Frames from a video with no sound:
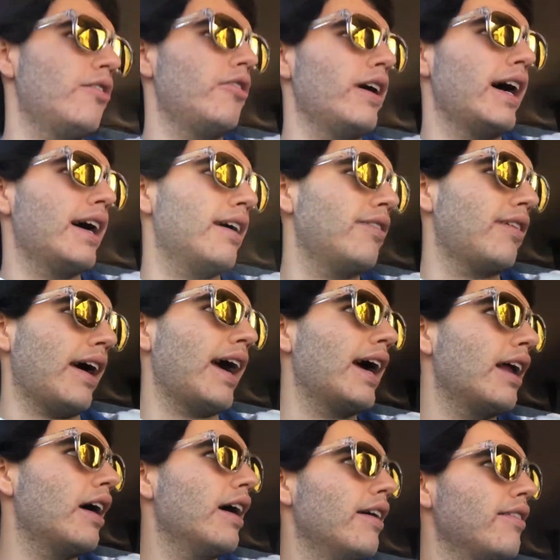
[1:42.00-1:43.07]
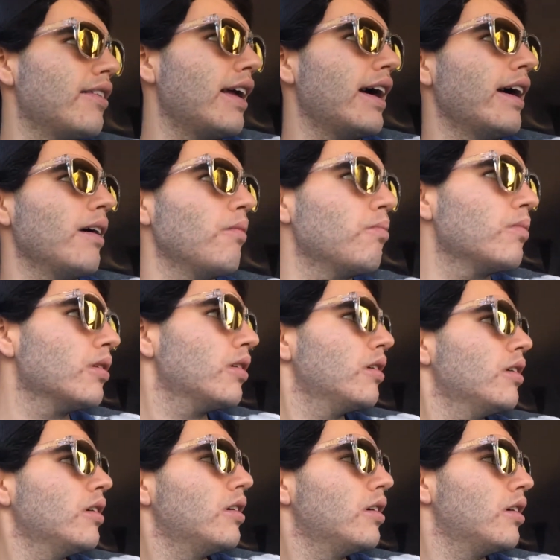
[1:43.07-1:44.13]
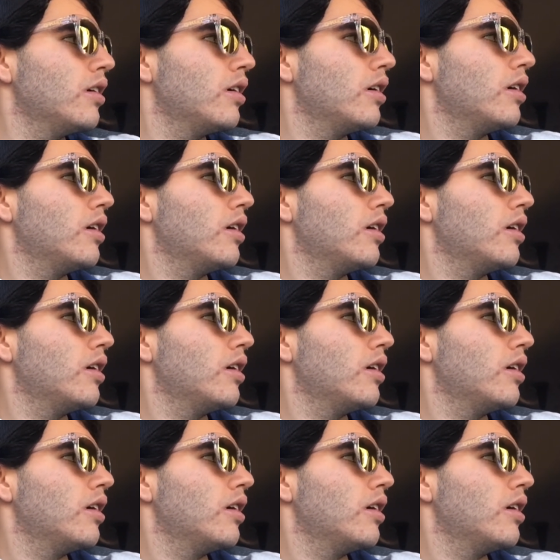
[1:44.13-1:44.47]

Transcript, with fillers: under Dad's and I's name. The